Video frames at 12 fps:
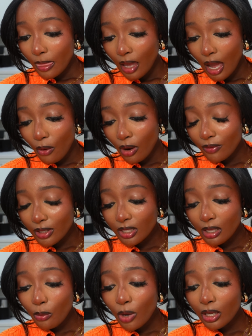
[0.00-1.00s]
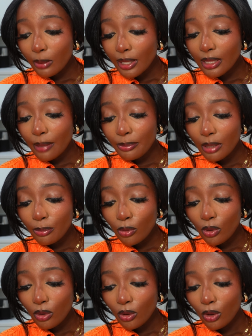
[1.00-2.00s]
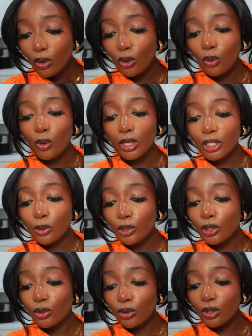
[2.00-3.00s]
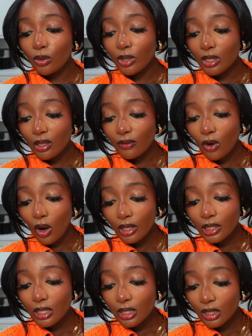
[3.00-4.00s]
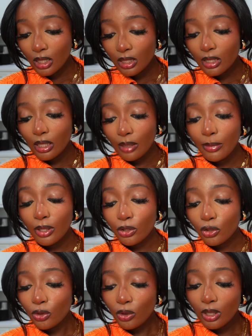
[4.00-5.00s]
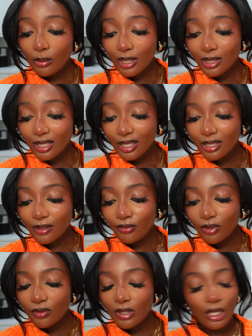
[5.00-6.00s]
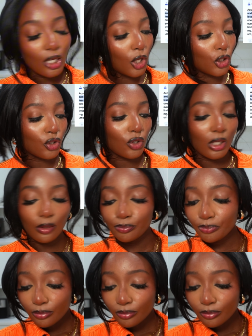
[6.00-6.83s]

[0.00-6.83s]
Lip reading: However, some recommend that people who want to reduce the risk of chronic disease limit their sodium intake to 1,500.